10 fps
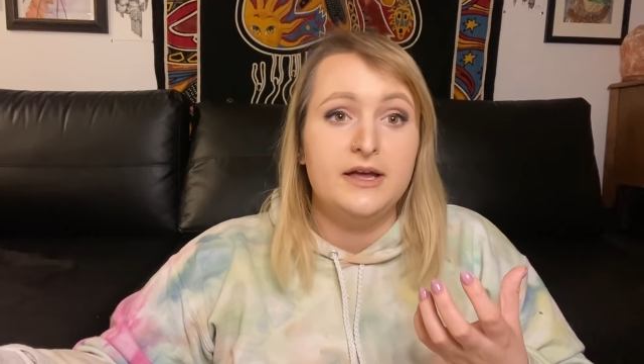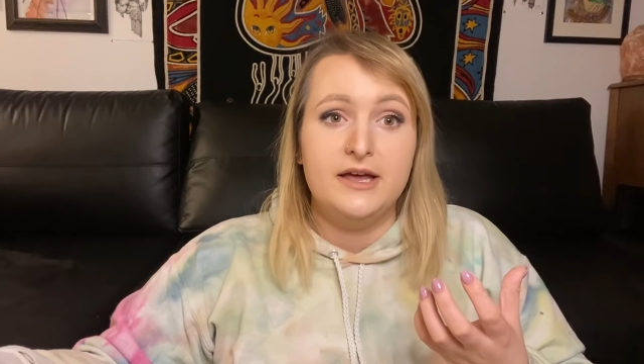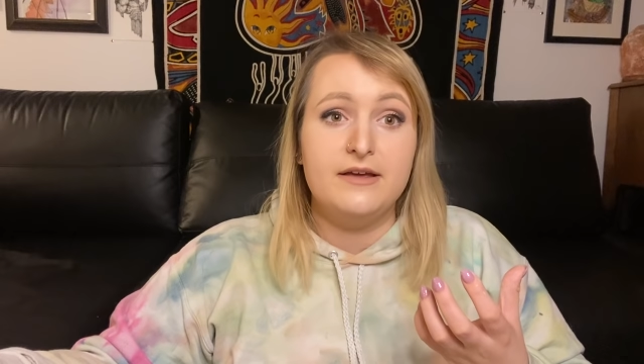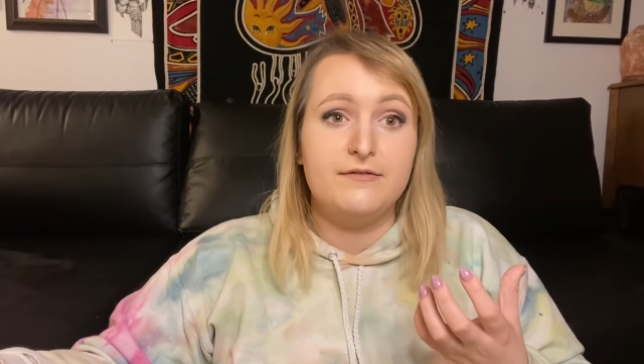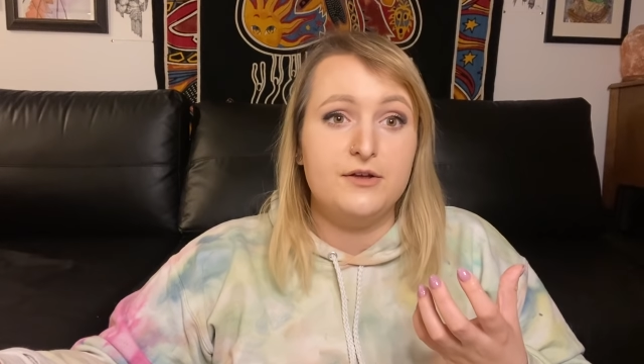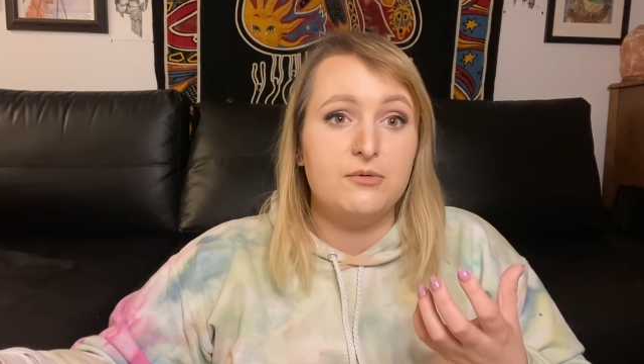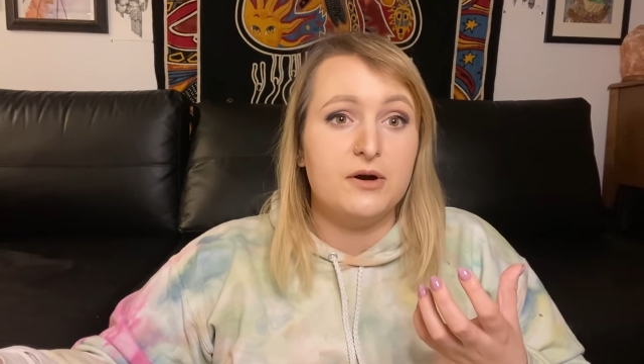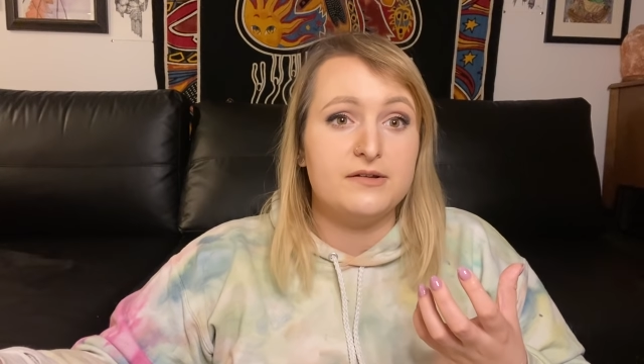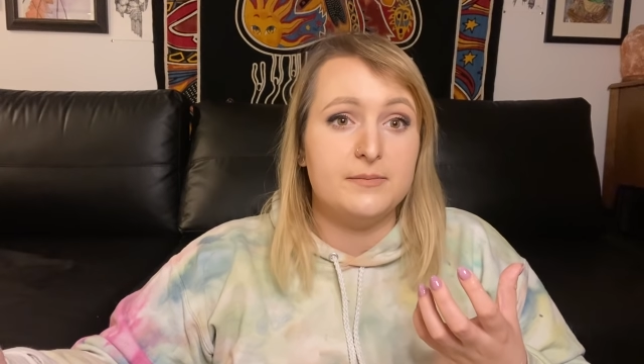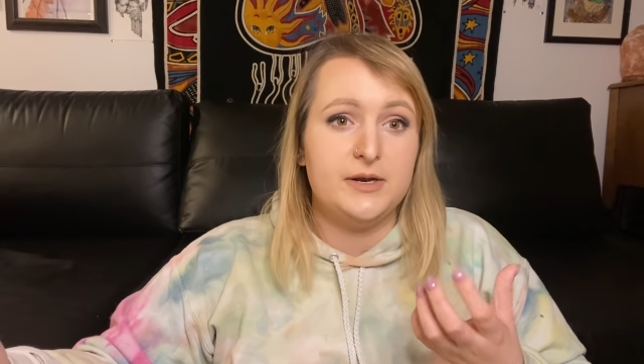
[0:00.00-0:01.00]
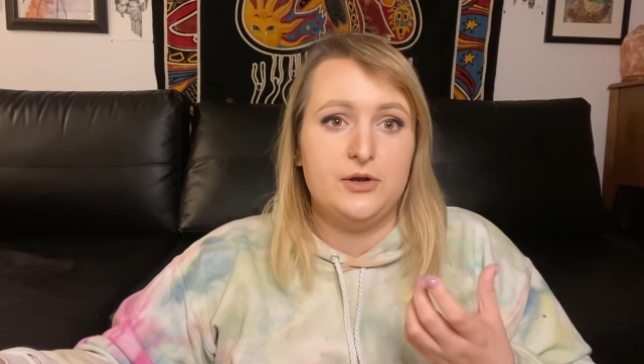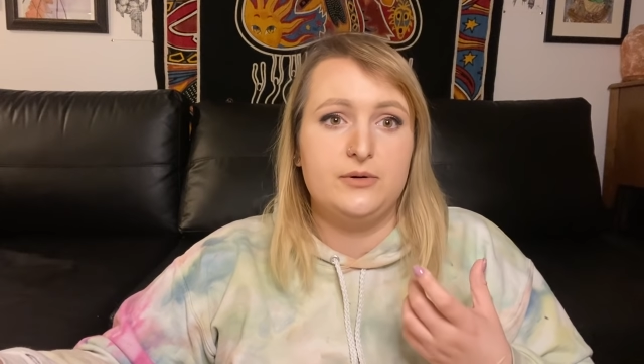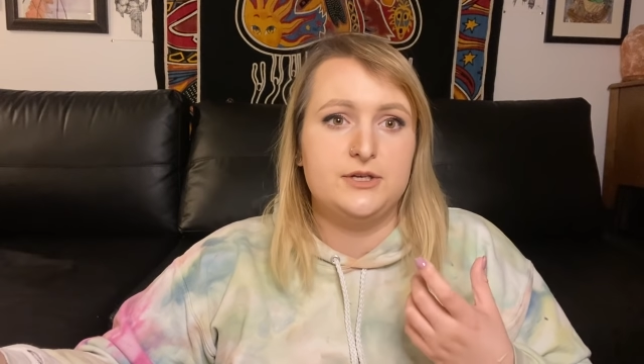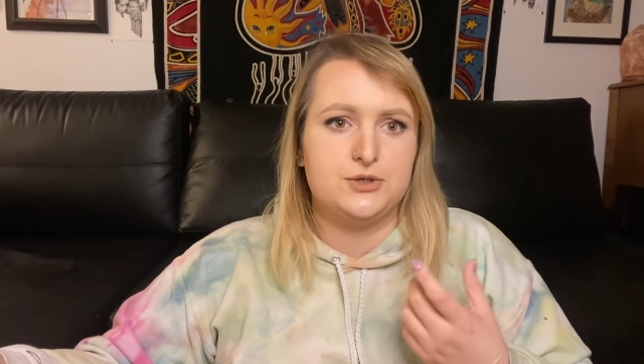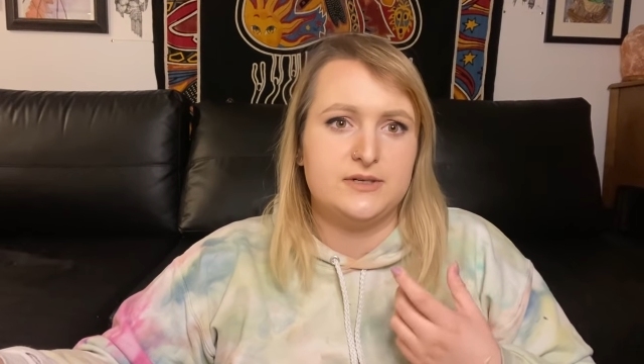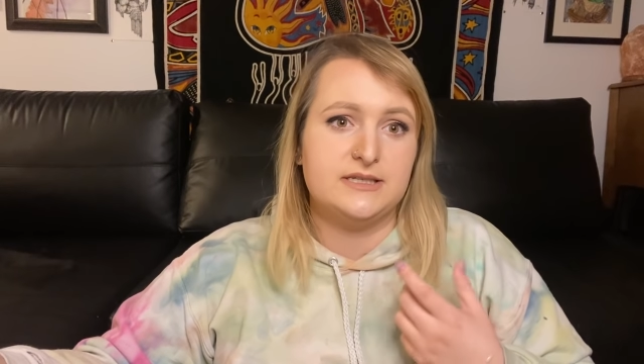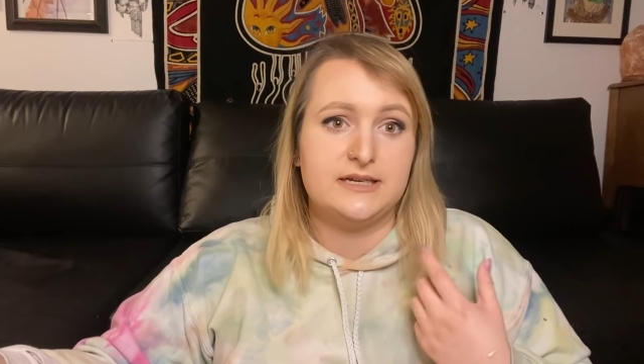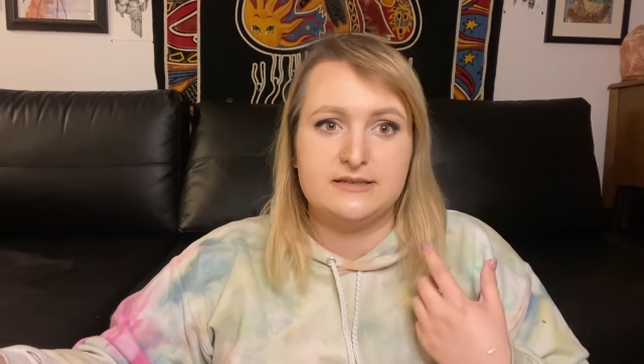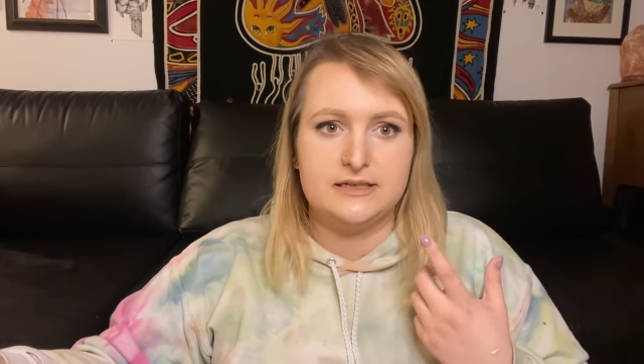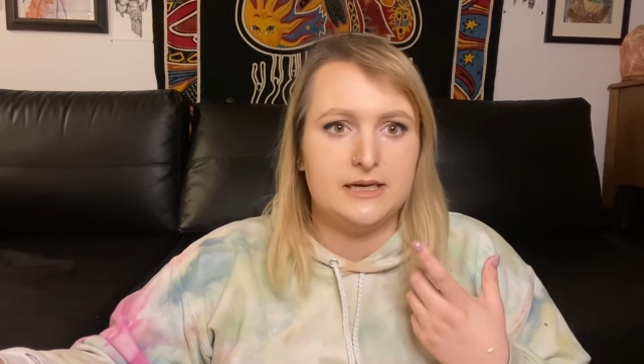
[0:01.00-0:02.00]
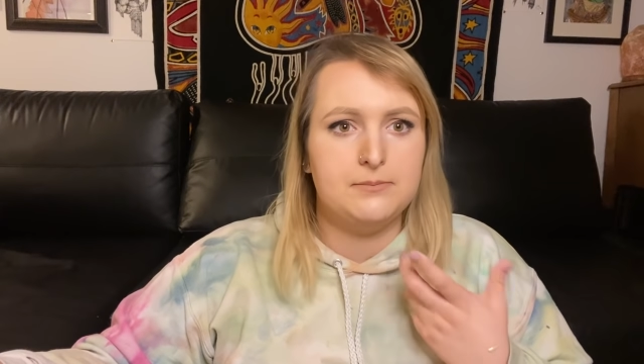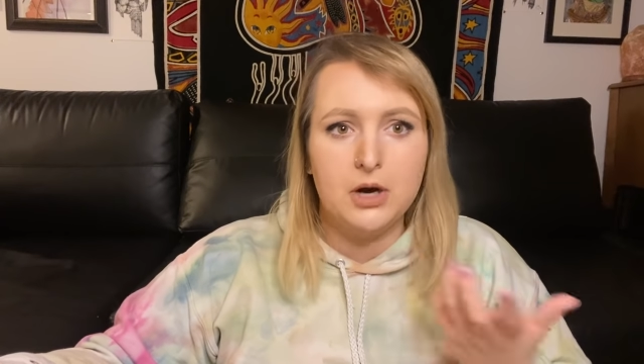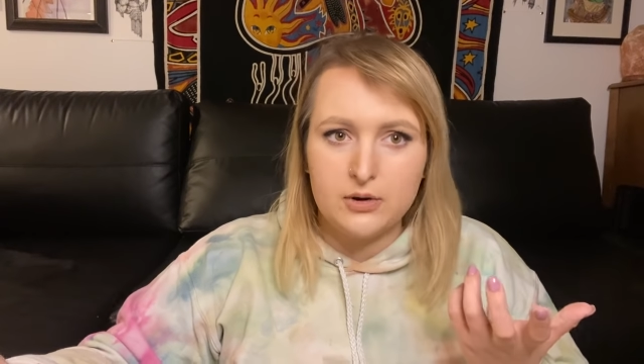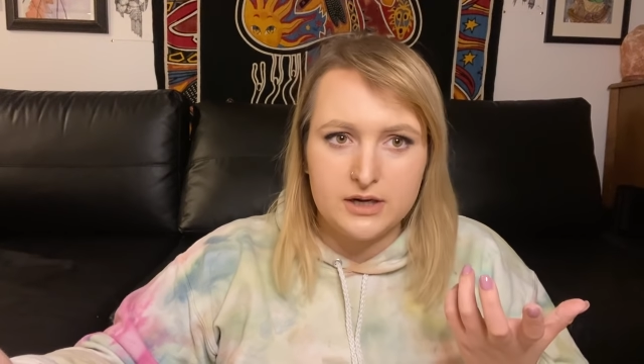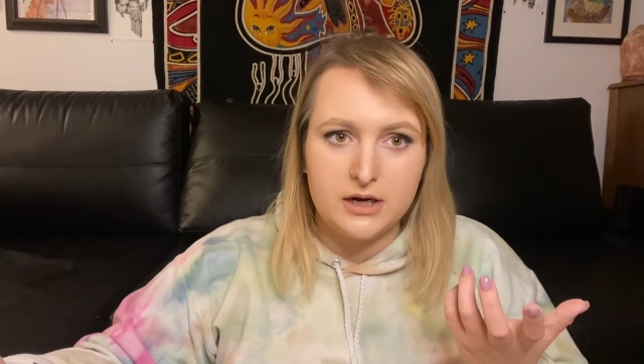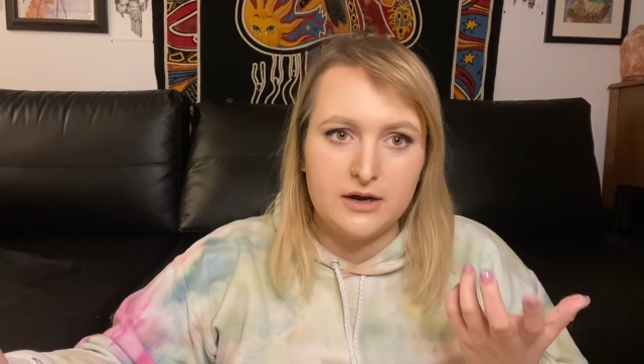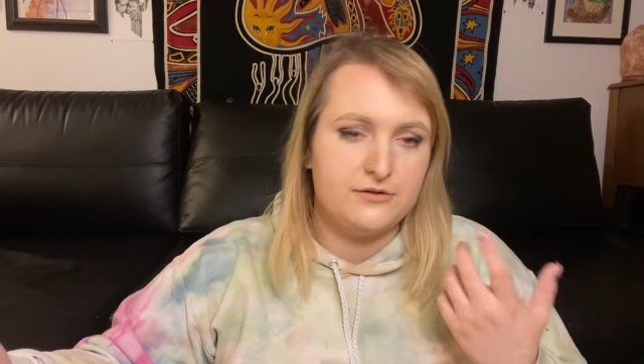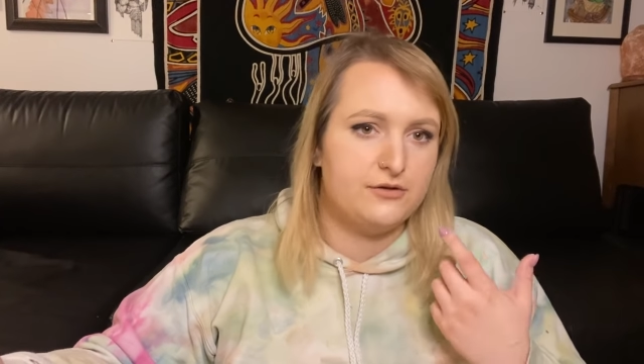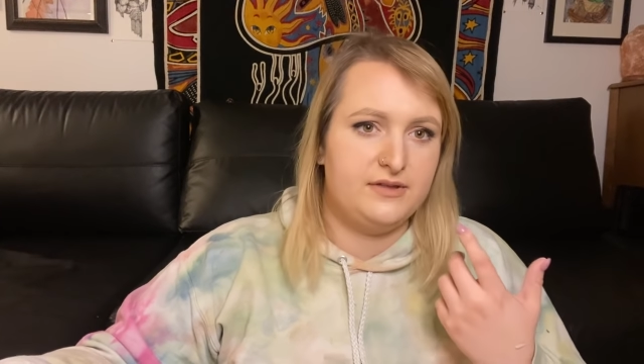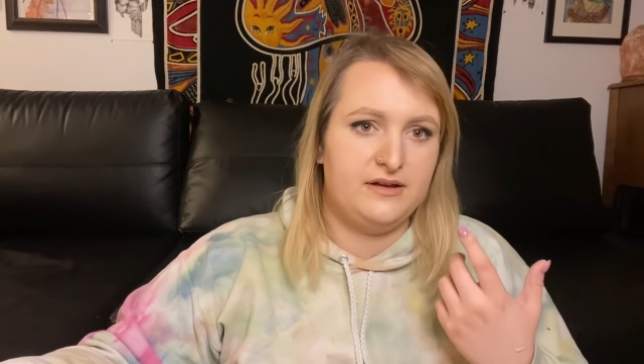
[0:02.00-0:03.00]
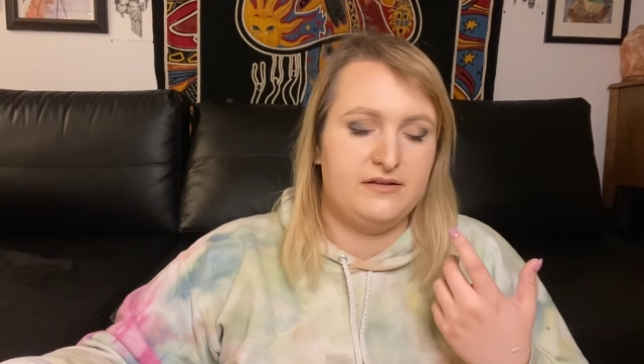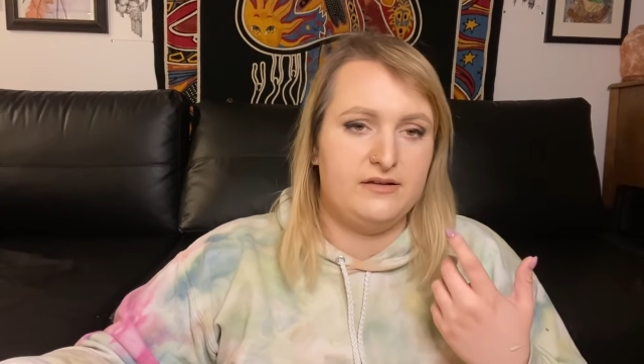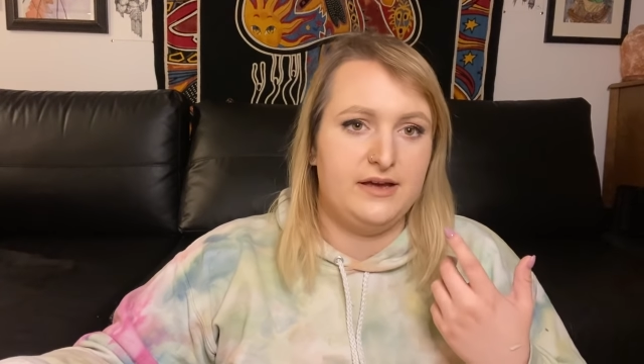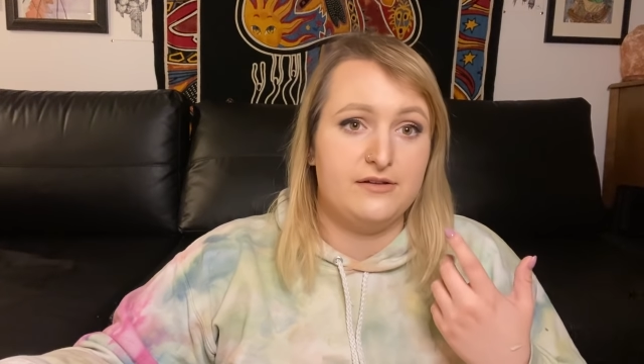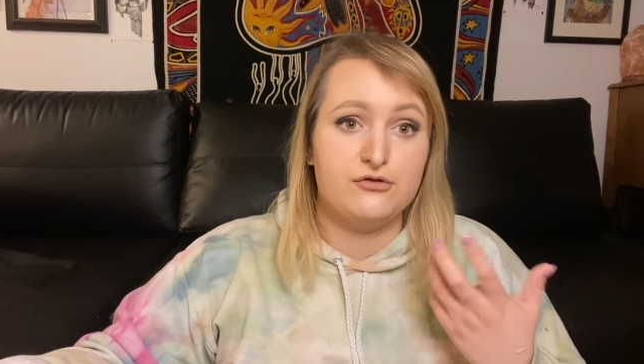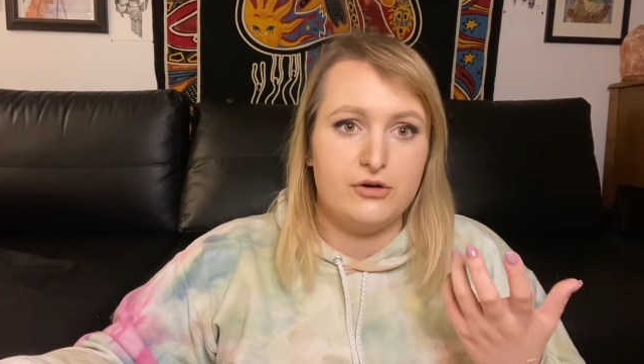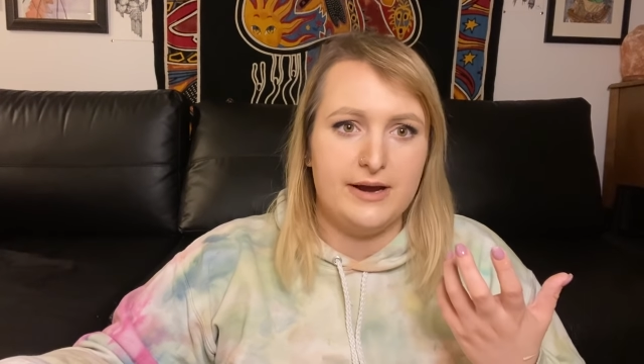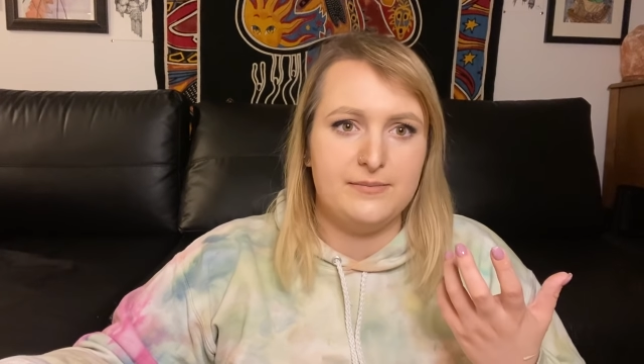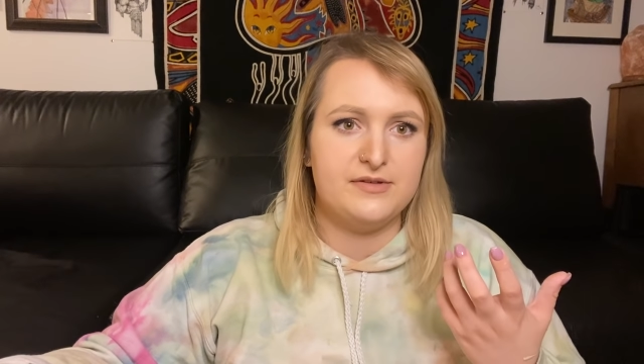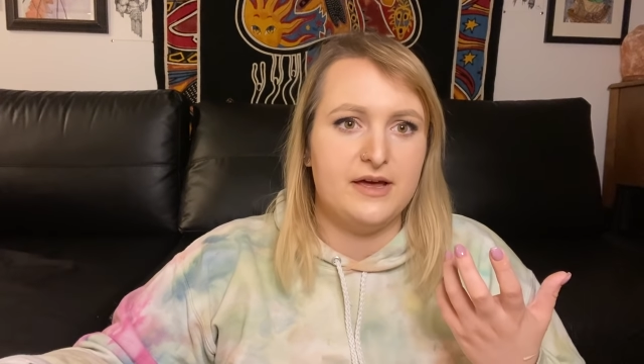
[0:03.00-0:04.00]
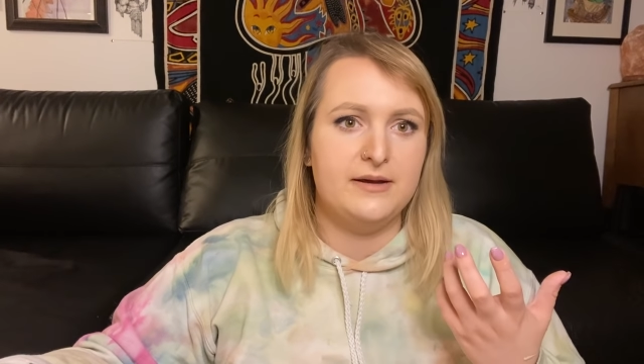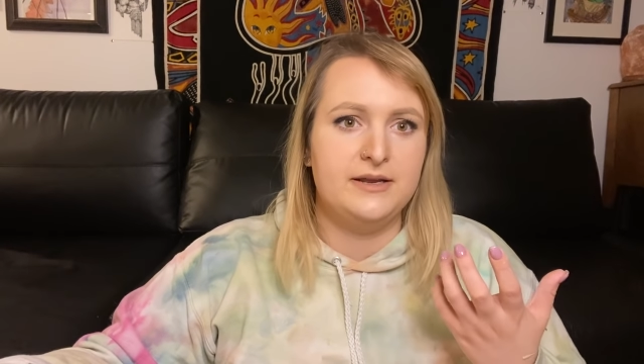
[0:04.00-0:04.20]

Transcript: if you are somebody who enjoys like say like polka dots or things like stripes that,